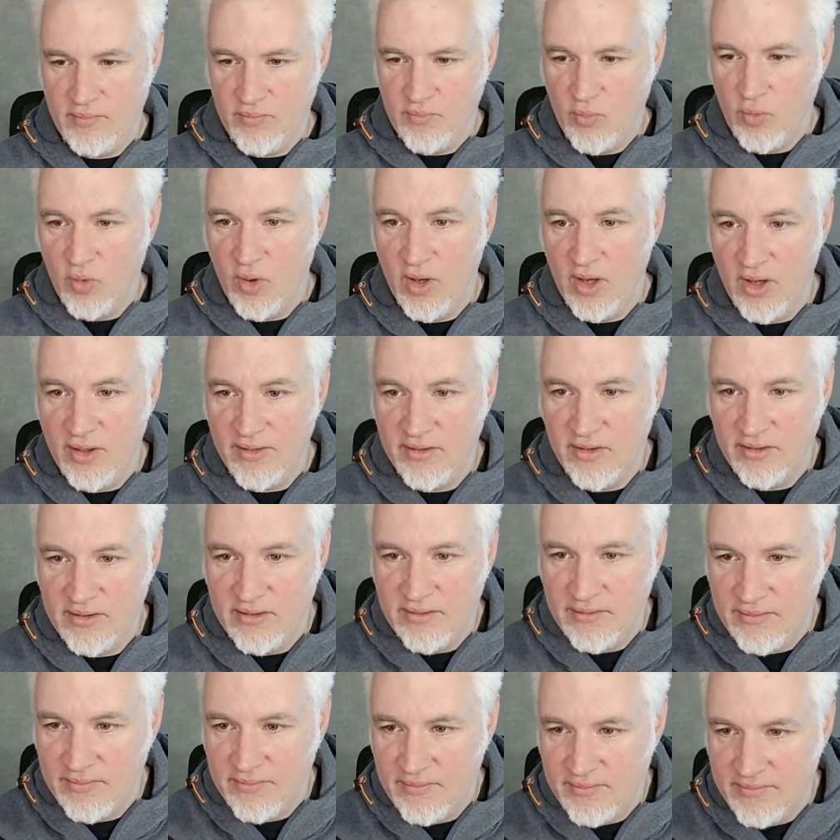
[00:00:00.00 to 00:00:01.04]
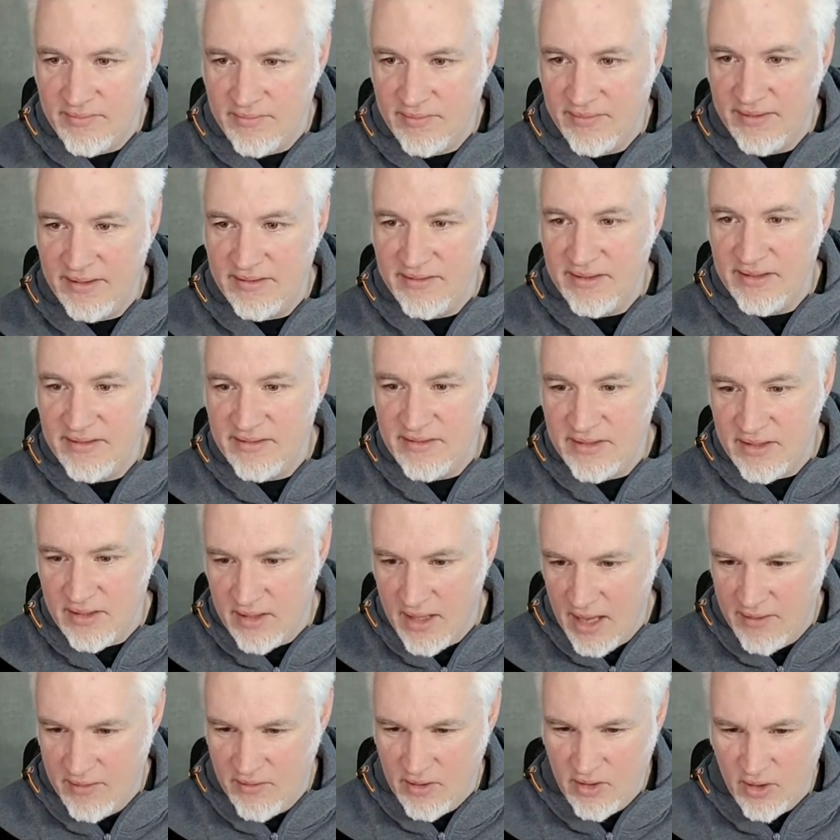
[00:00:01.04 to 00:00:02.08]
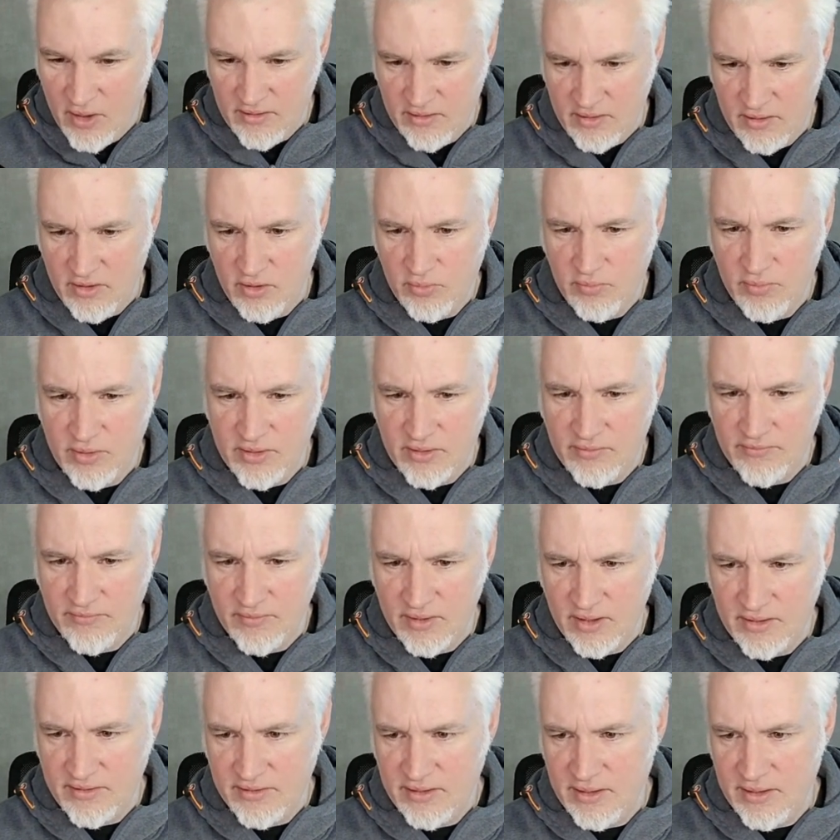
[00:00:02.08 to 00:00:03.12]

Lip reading: Worked. Does this still have a lot to do with the first